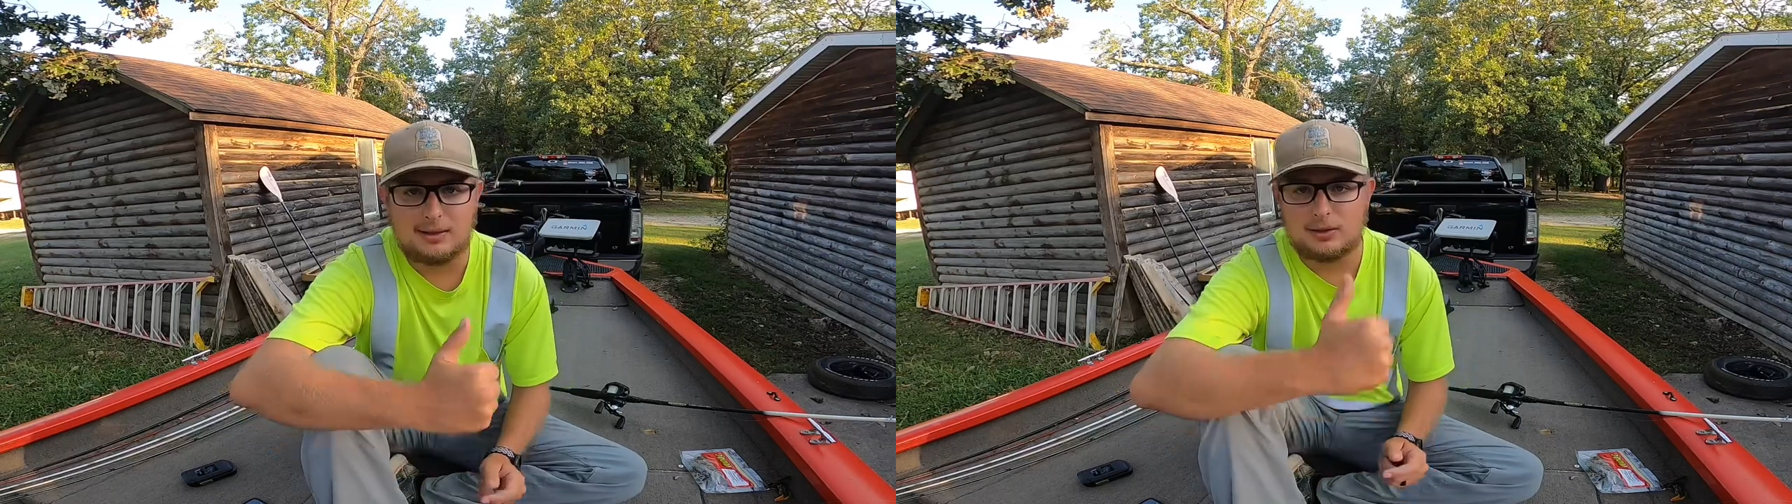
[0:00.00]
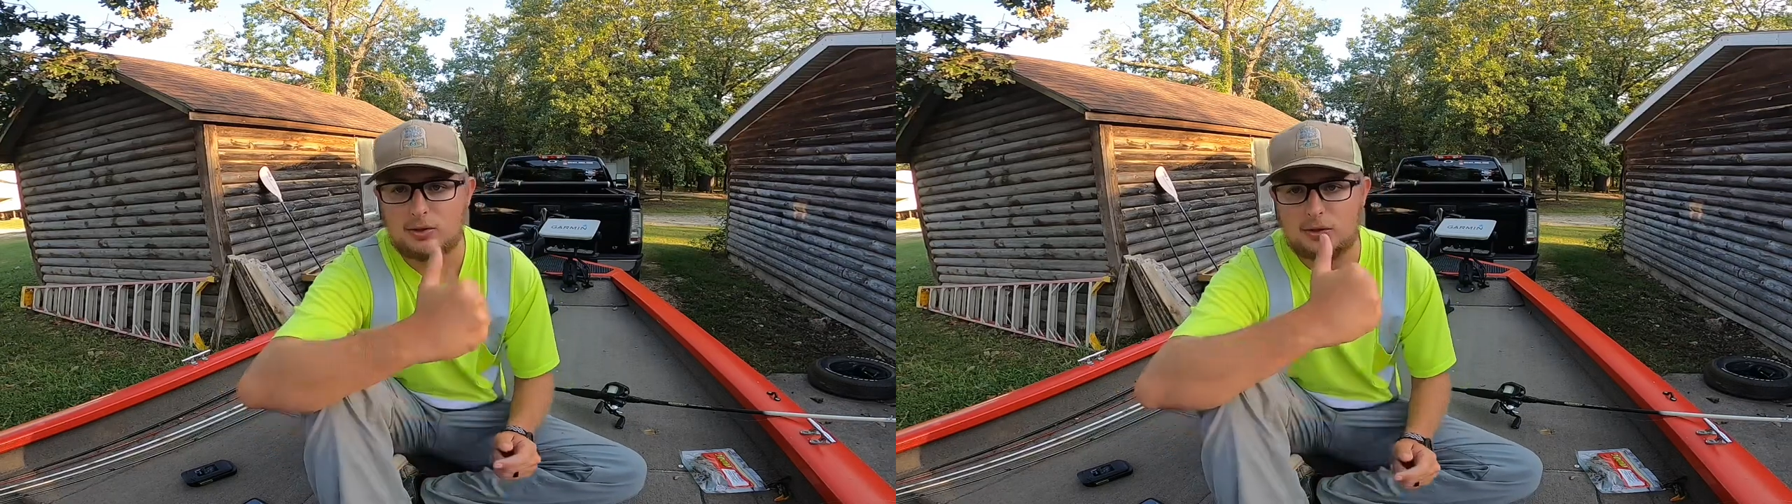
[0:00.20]

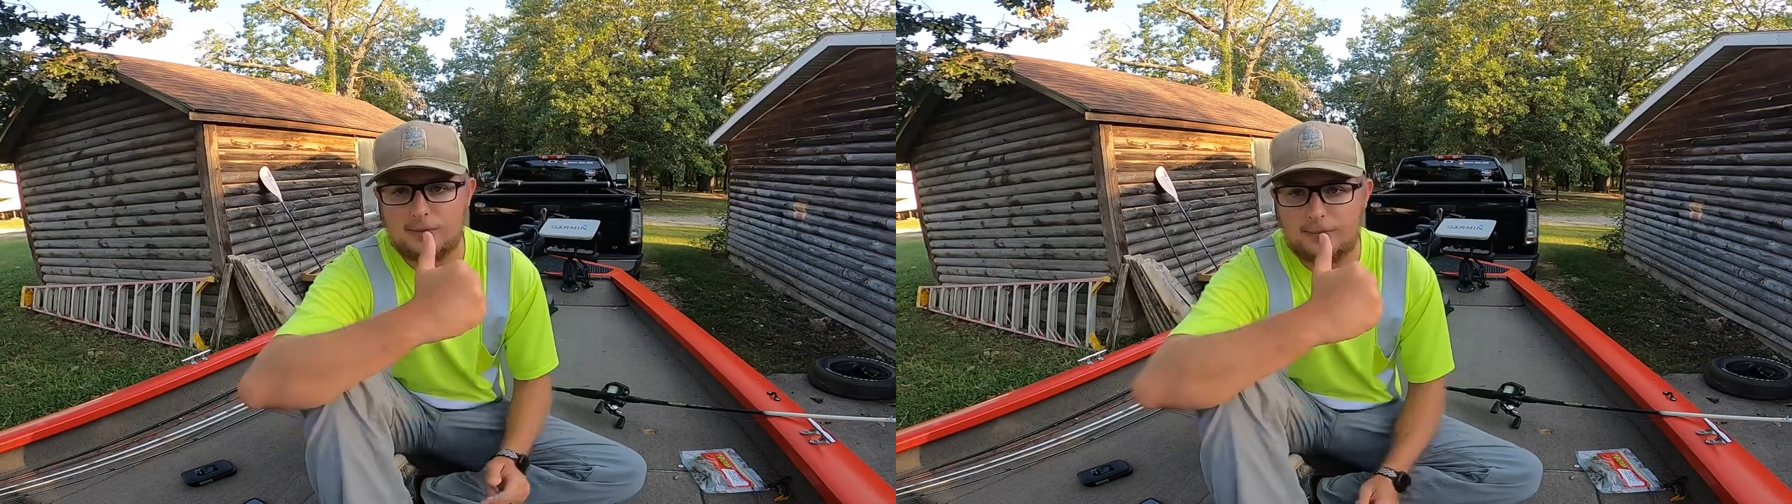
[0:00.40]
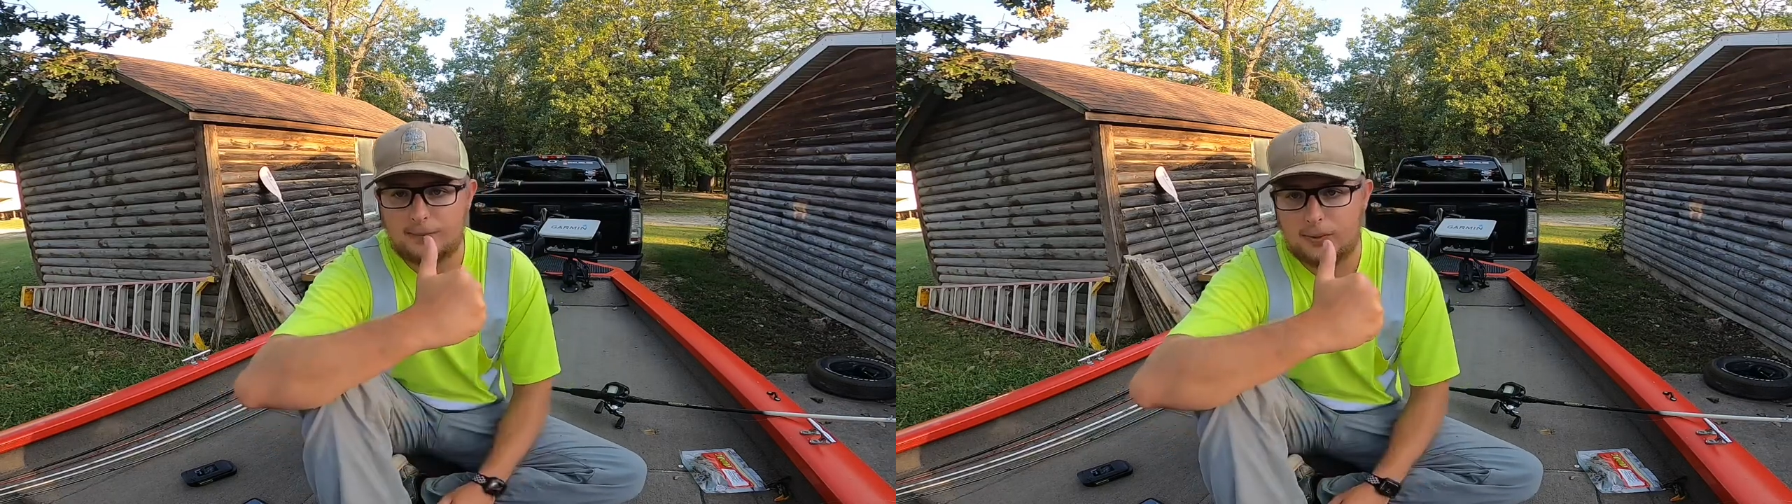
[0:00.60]
is
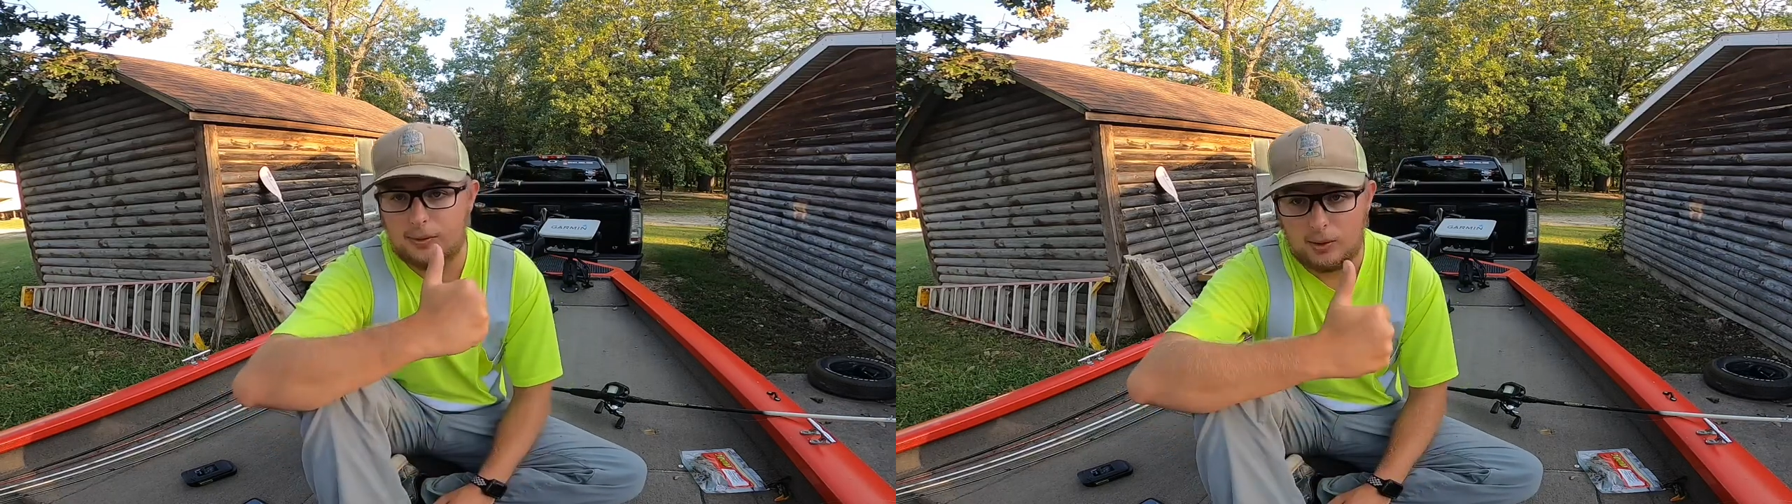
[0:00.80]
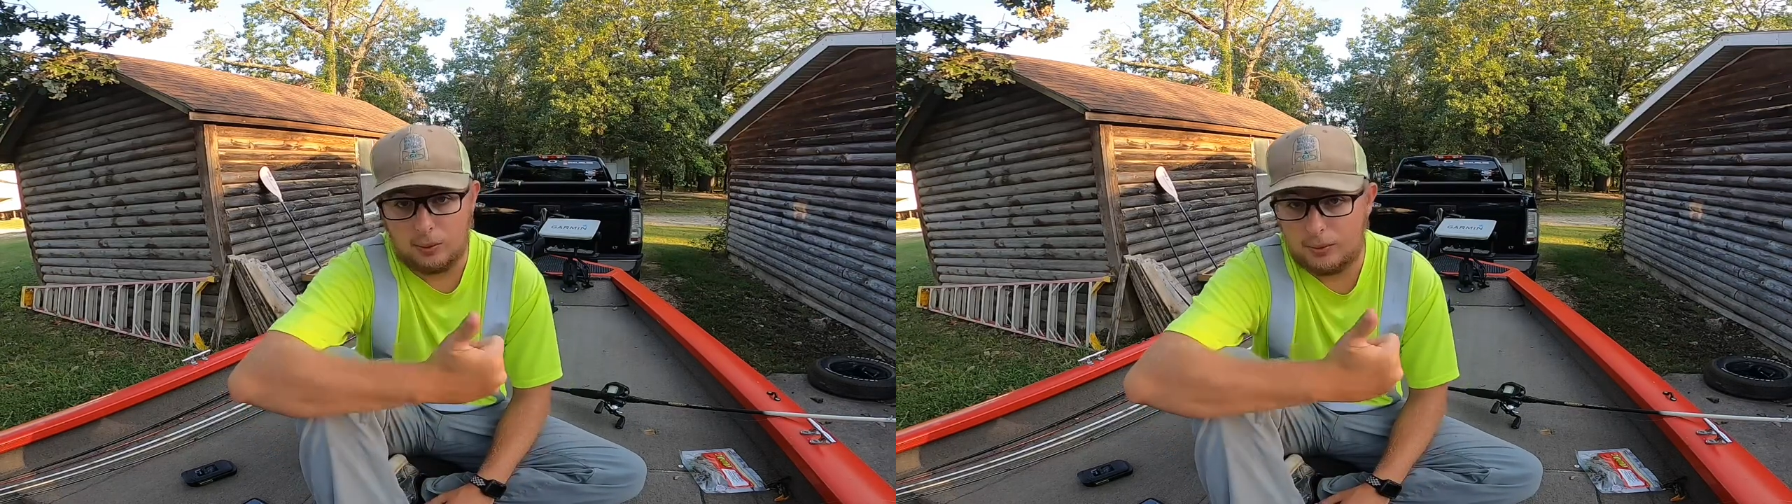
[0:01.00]

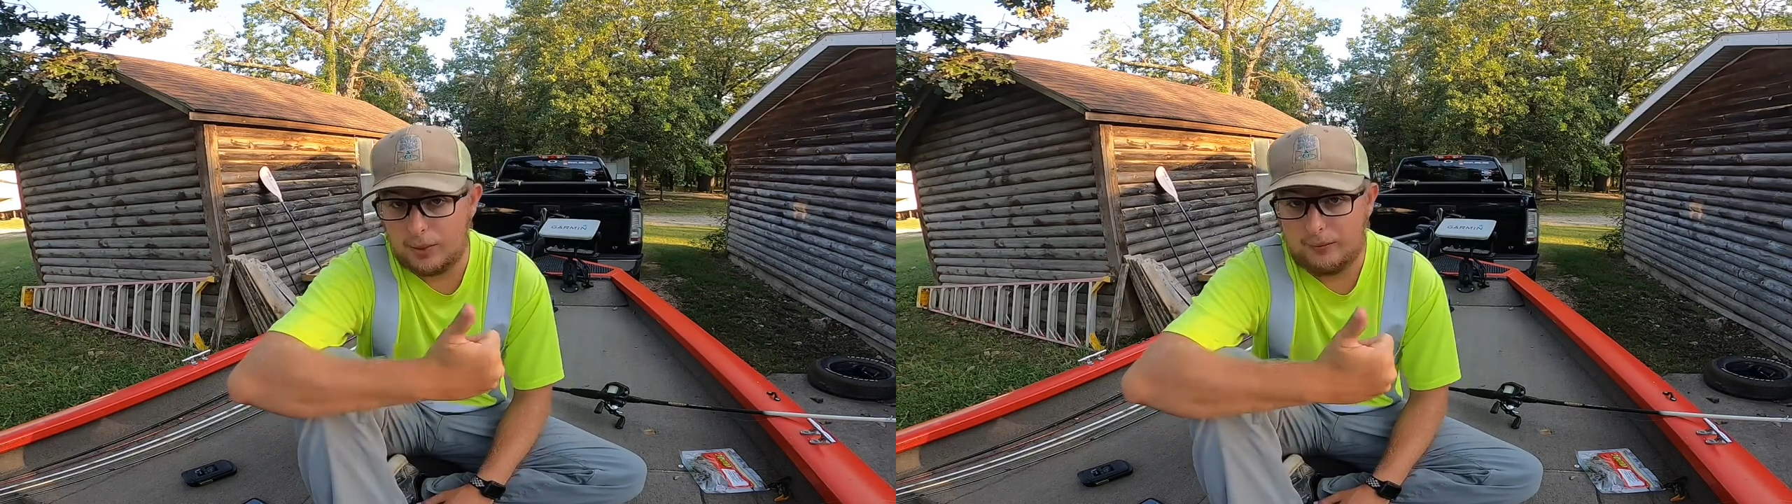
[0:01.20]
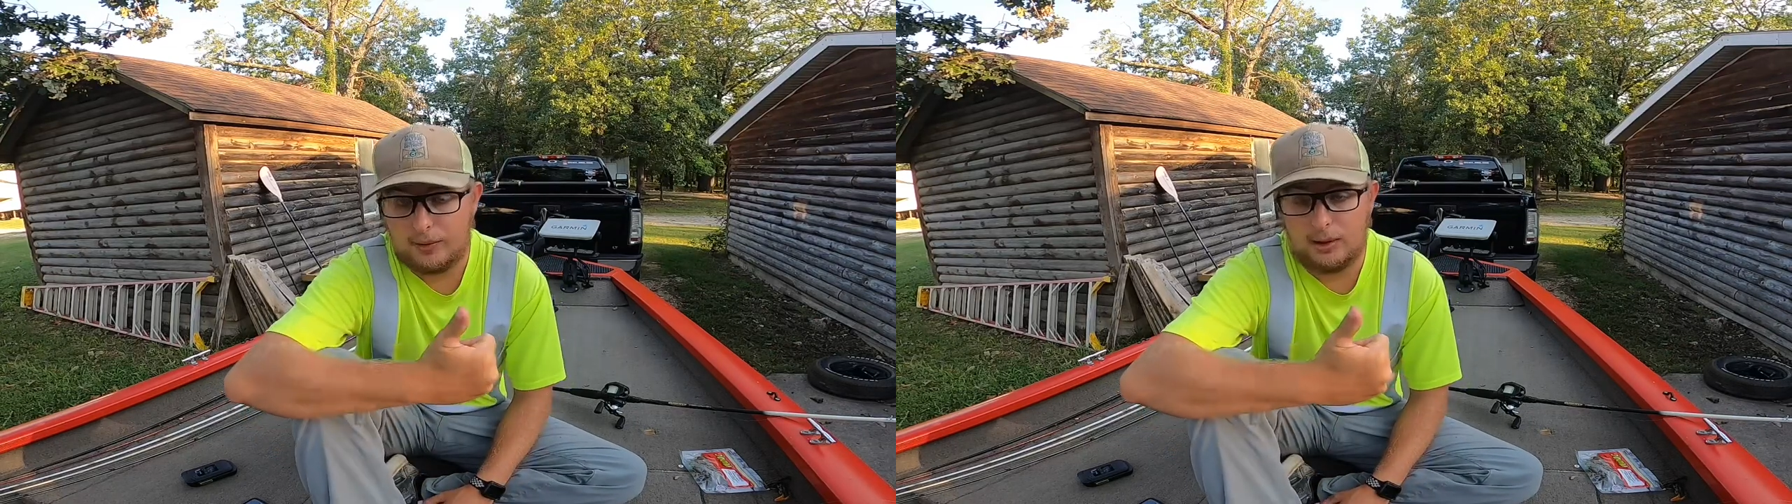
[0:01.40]
go through
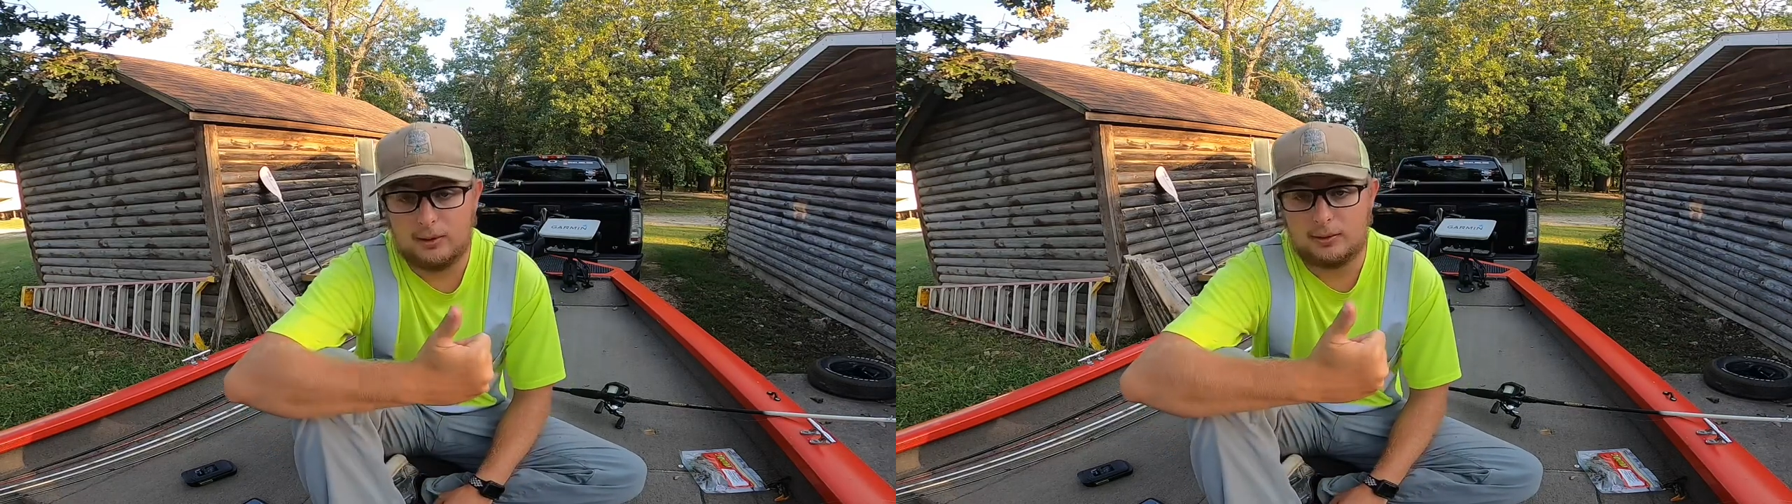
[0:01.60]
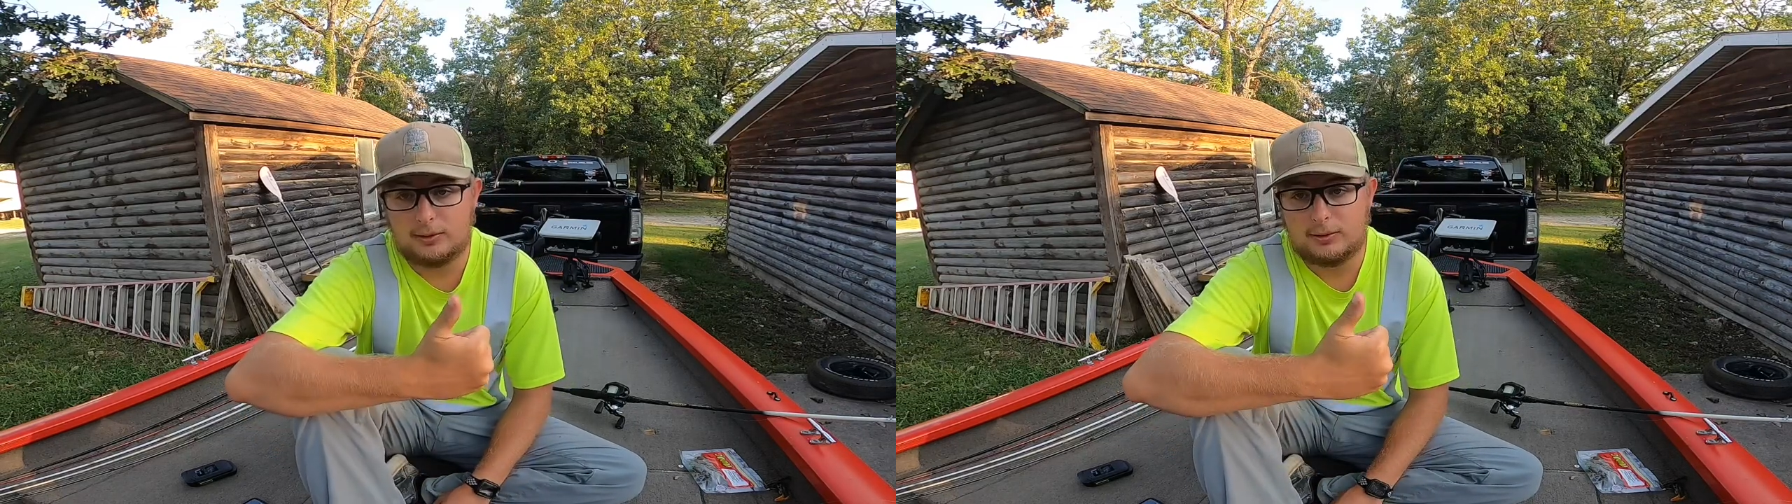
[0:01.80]
different
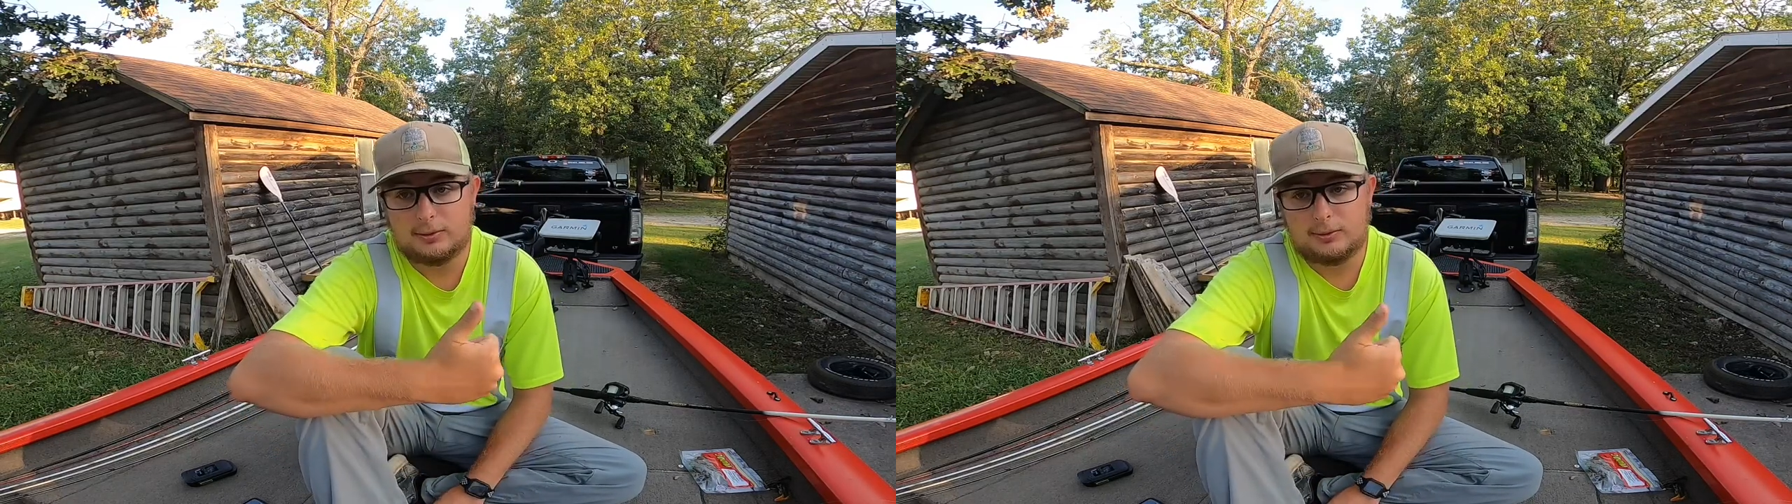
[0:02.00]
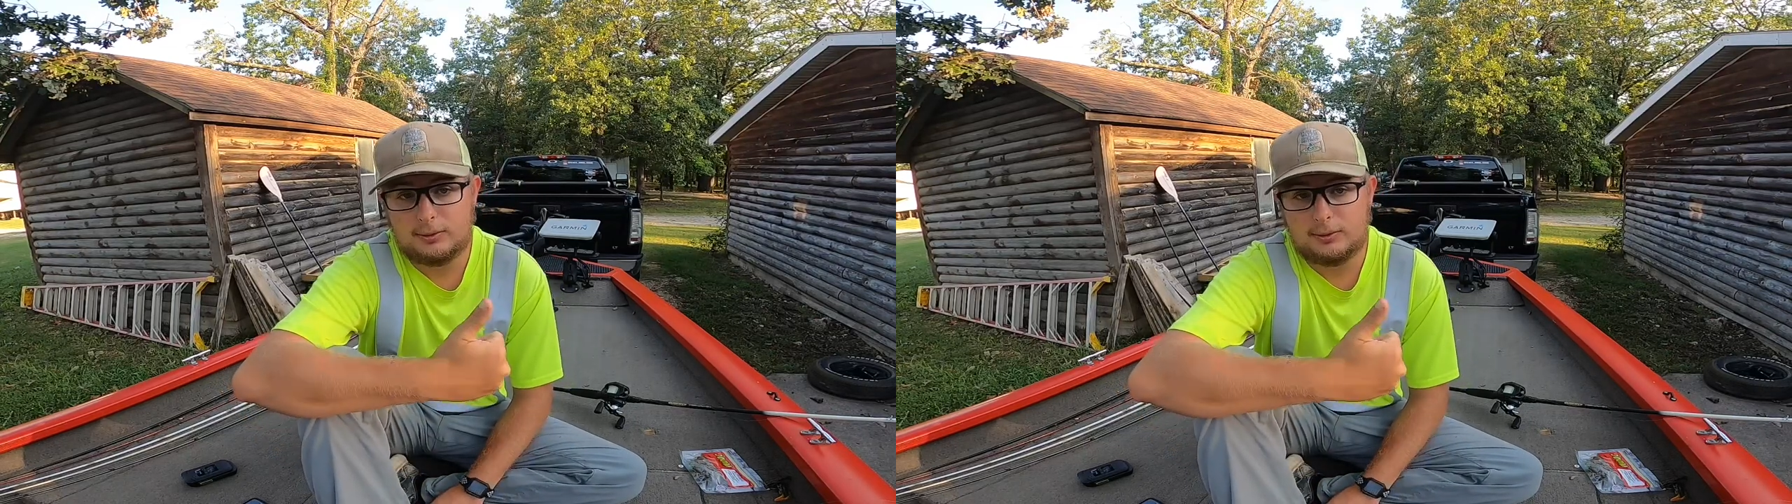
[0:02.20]
colors,